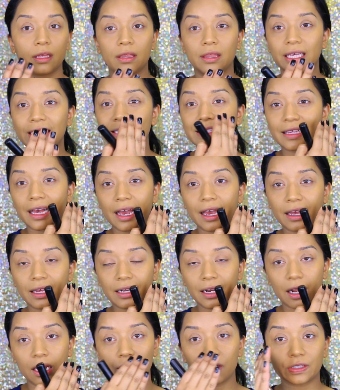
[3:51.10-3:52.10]
This
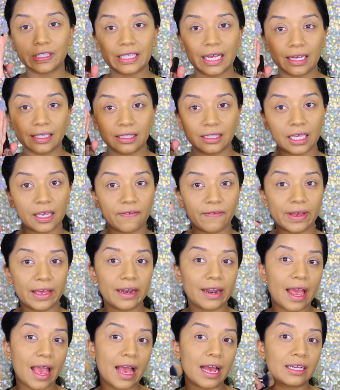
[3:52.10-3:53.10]
side looks as
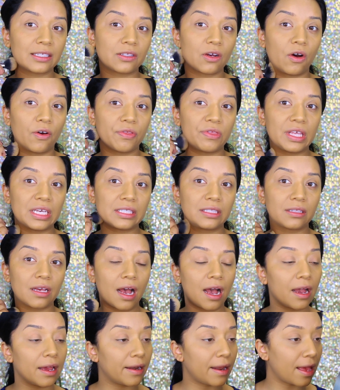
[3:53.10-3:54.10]
even as on this
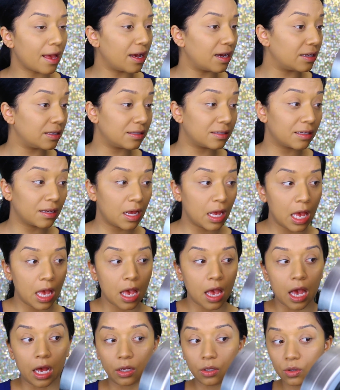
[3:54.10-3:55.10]
side, and
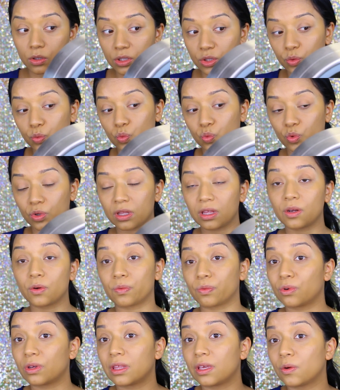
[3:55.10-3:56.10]
it looks really,
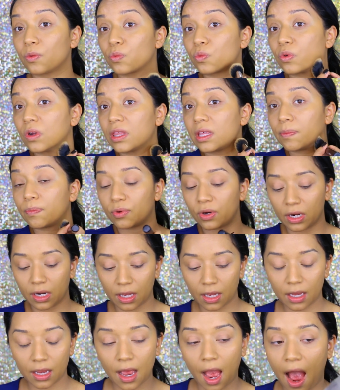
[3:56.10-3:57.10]
really, really
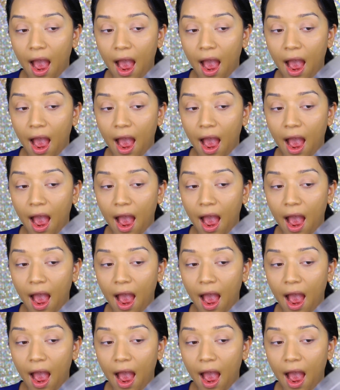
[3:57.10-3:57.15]
pretty.